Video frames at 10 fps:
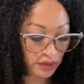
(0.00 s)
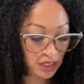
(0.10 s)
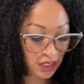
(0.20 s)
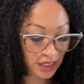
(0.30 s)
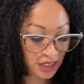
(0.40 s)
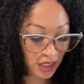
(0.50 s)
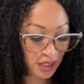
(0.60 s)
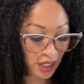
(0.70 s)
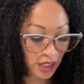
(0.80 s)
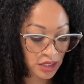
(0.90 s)
the reason I say
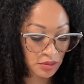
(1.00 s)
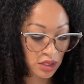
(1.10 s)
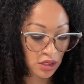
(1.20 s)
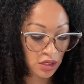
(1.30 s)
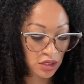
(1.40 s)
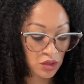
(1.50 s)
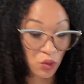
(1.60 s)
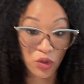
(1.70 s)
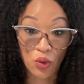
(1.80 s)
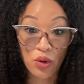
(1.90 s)
that is because,
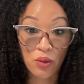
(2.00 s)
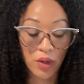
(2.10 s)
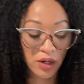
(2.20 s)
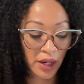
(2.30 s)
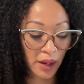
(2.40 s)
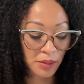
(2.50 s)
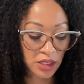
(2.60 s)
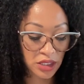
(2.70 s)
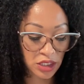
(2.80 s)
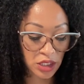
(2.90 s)
or you're aware now
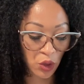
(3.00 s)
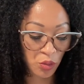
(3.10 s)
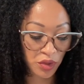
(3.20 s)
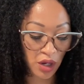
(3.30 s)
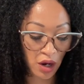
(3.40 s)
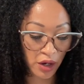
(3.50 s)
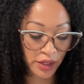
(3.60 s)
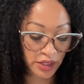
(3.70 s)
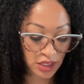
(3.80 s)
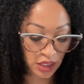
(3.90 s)
because this open heart
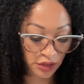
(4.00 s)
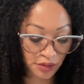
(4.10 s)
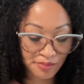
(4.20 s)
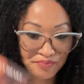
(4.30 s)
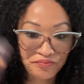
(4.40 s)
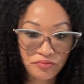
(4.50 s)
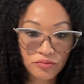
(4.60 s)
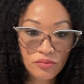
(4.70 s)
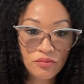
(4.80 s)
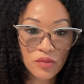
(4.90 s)
is here.
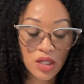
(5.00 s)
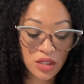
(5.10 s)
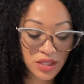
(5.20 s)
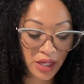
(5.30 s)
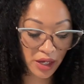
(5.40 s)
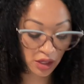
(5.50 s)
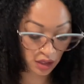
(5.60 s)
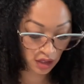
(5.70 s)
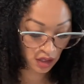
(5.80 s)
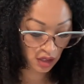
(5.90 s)
It's like,
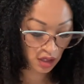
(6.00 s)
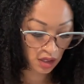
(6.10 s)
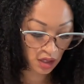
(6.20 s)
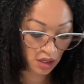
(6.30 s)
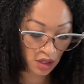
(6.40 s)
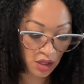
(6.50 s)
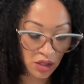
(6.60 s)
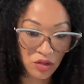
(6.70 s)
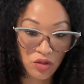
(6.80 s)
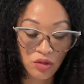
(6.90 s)

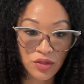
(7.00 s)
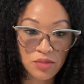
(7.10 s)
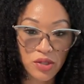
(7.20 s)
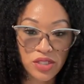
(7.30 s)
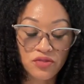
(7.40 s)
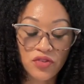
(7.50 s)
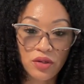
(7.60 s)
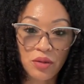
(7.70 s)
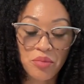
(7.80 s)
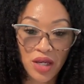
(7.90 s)
this person
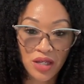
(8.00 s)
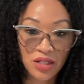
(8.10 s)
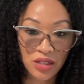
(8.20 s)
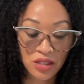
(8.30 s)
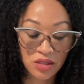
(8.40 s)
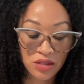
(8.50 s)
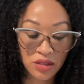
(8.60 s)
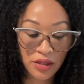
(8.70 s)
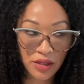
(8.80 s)
felt abandoned,